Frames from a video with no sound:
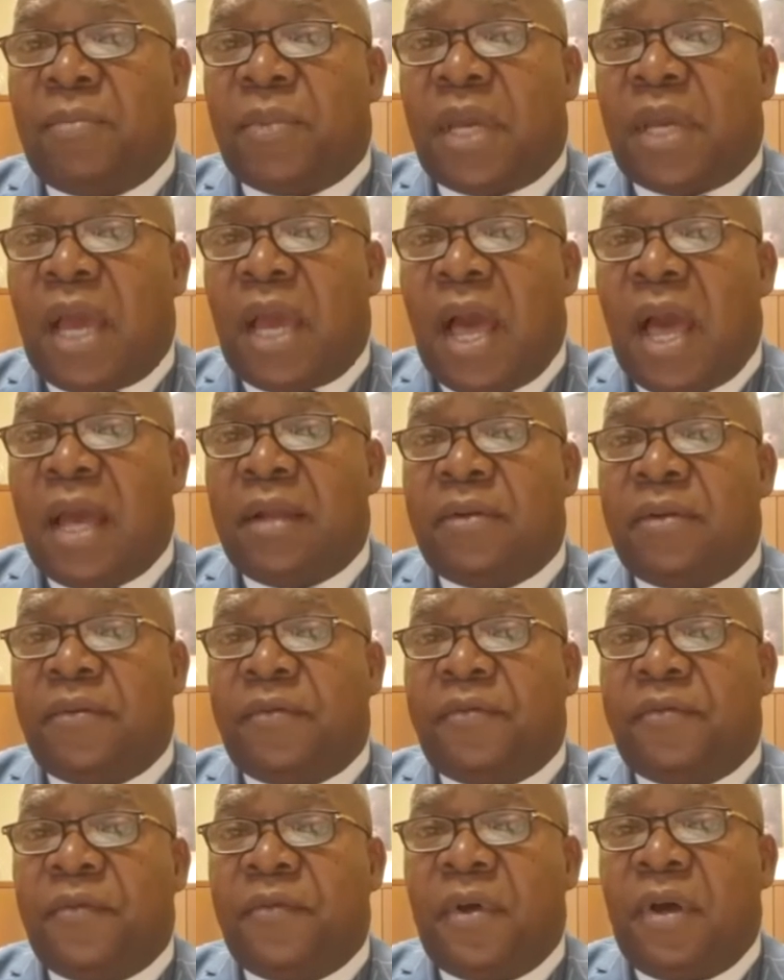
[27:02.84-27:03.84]
kind
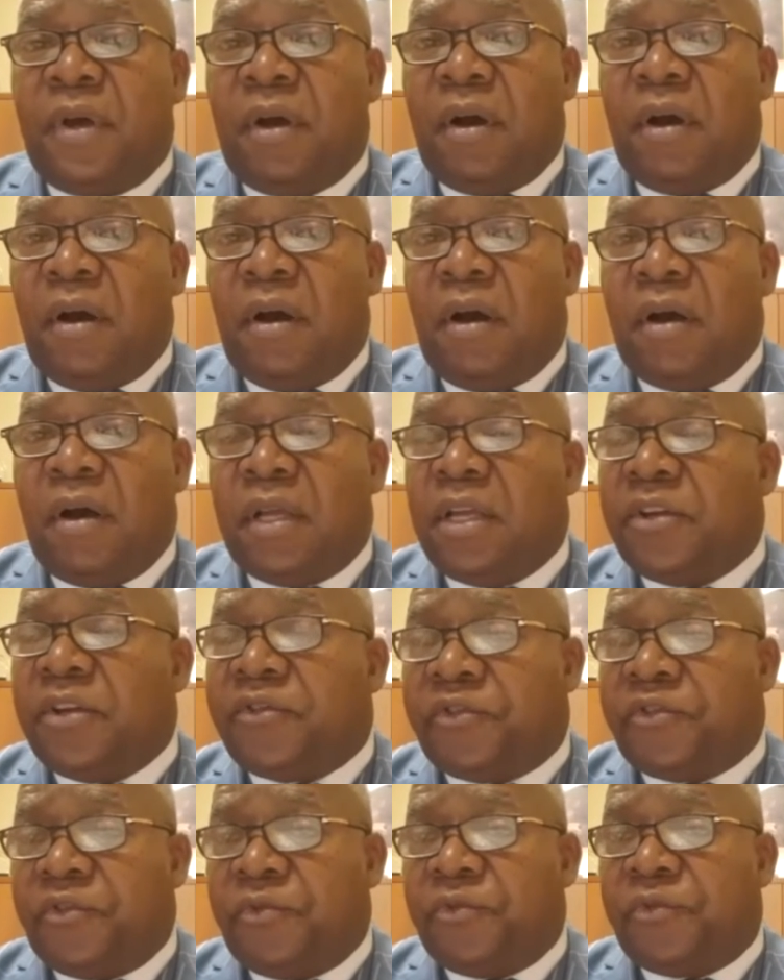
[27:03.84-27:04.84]
of
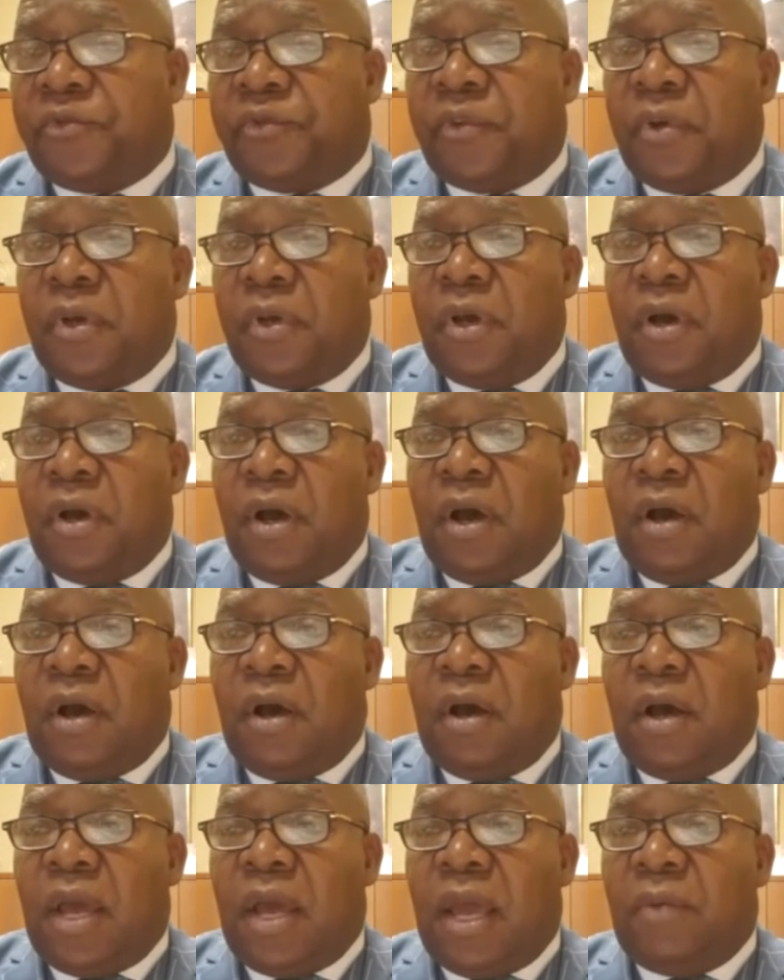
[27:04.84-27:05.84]
issues.
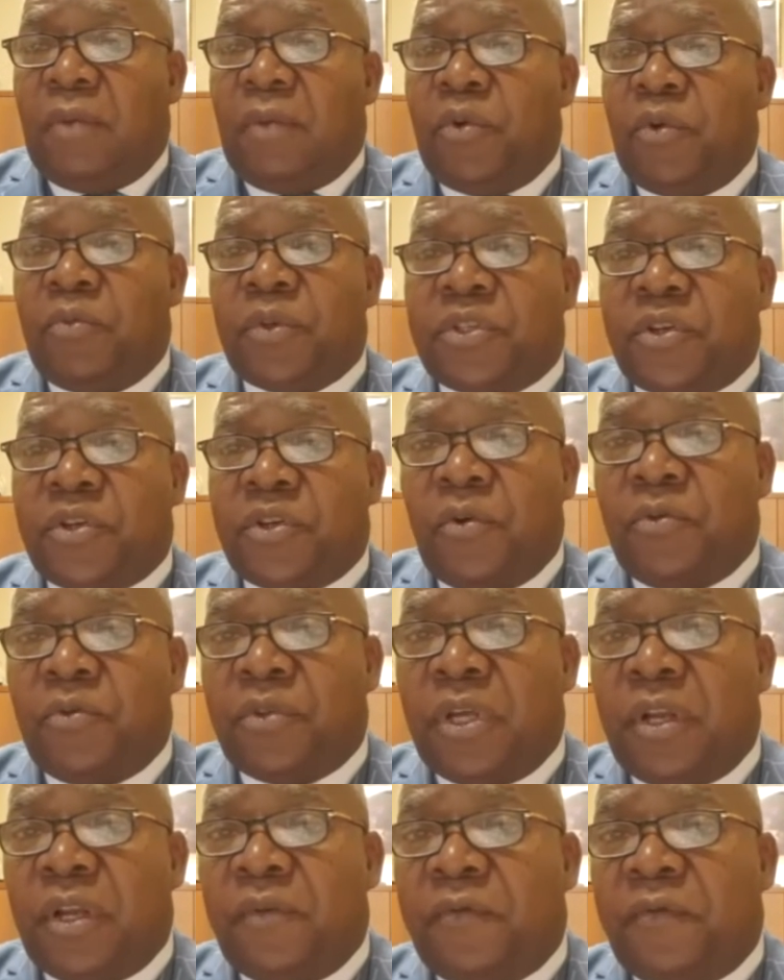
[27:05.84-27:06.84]
And we were told
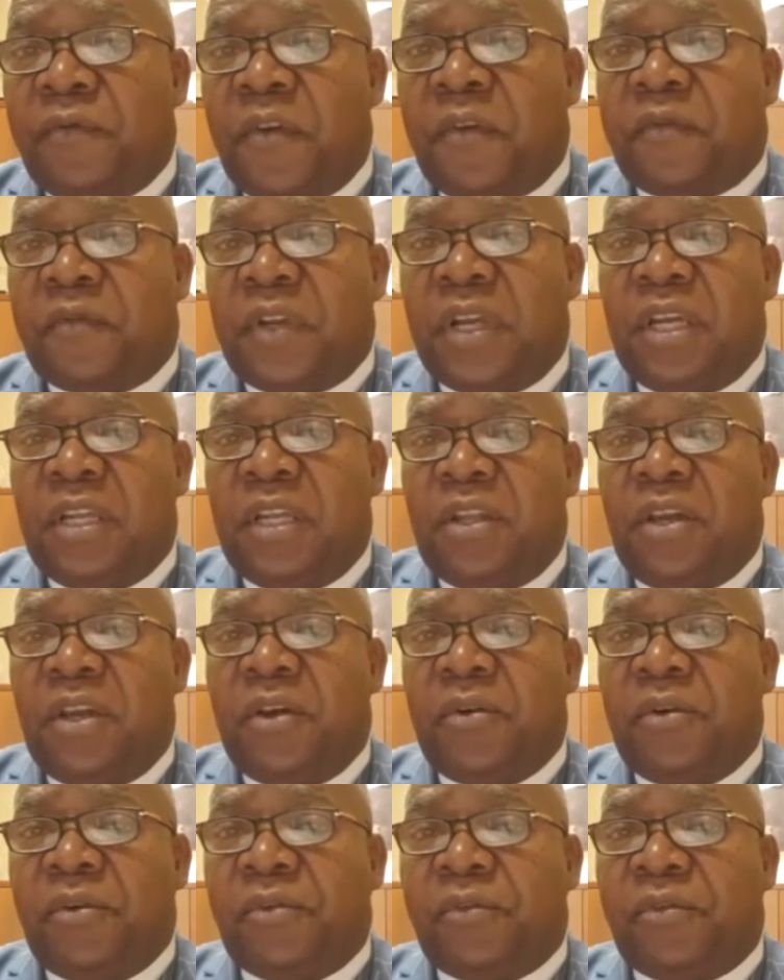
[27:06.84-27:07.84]
that in 15
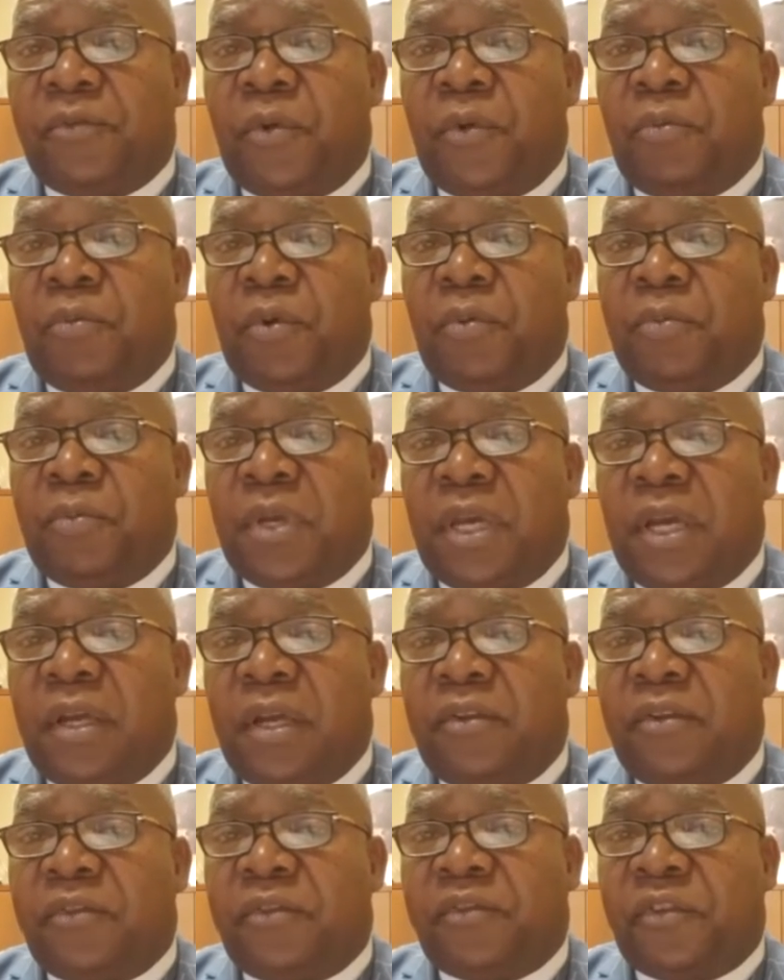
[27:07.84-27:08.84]
years, we would
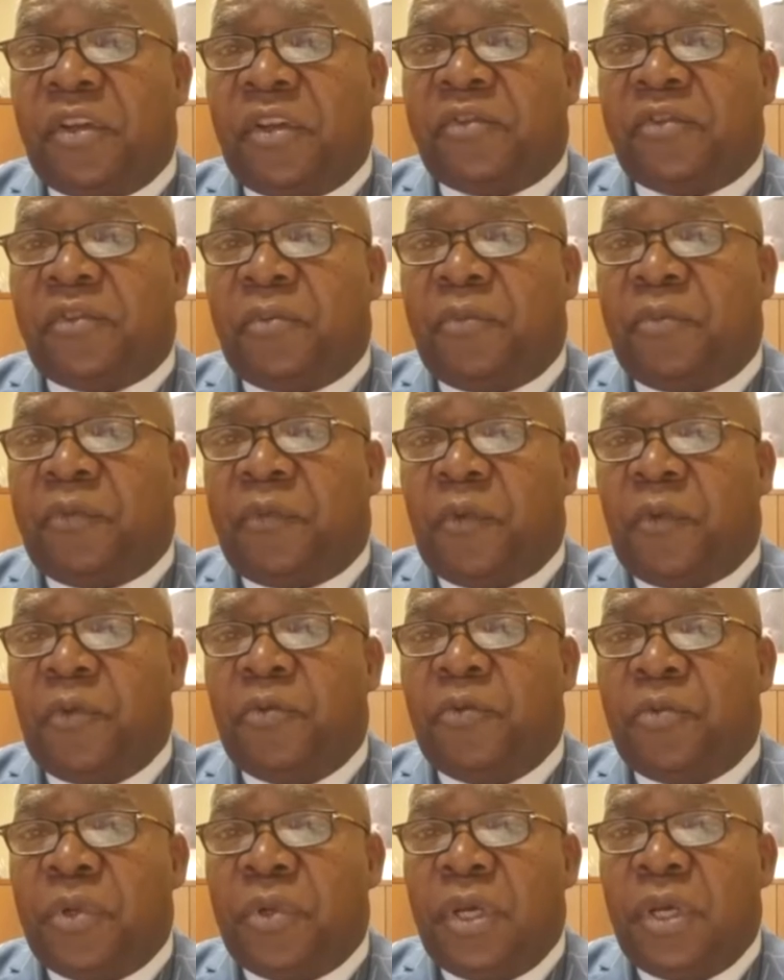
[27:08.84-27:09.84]
begin to see some
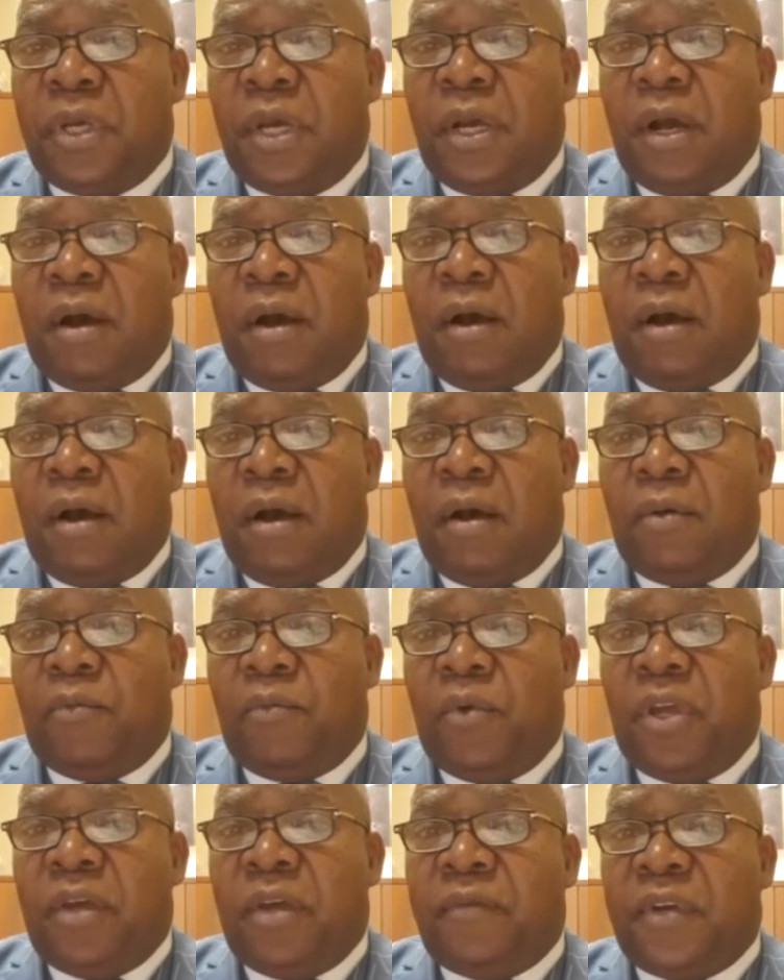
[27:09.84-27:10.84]
fruit.
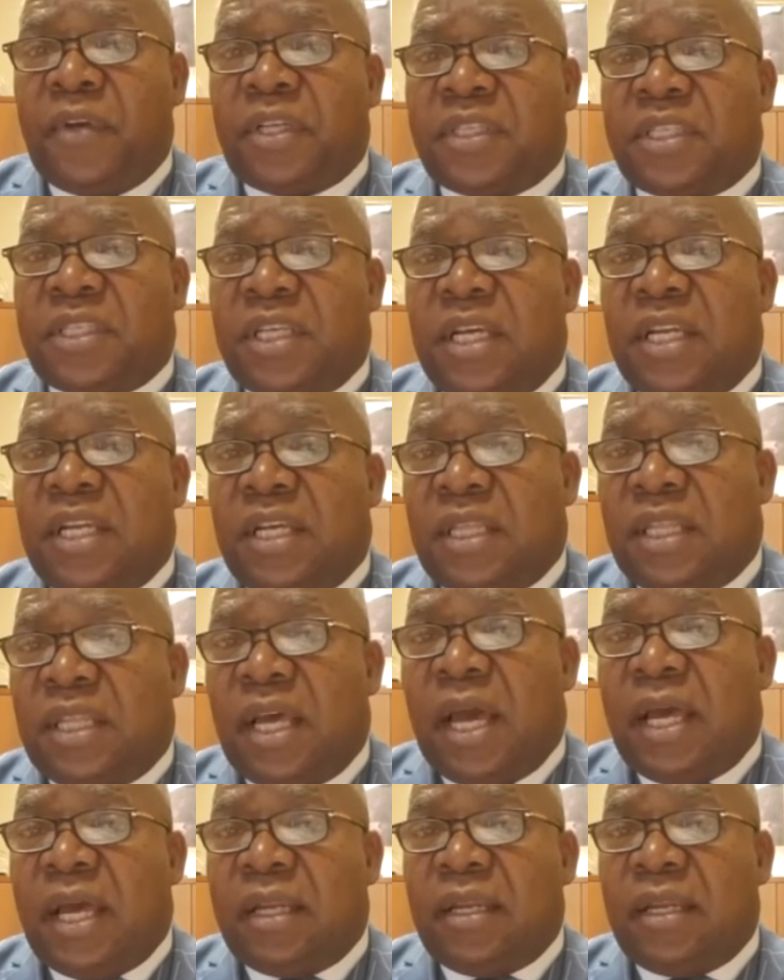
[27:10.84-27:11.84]
We have exceeded
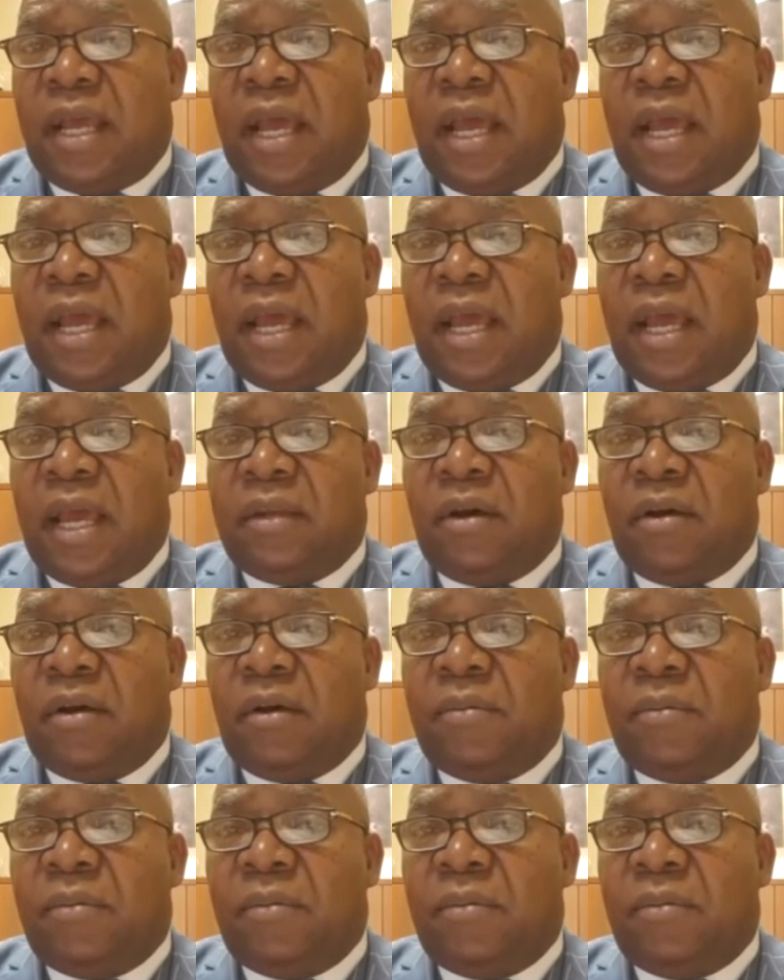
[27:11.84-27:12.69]
that and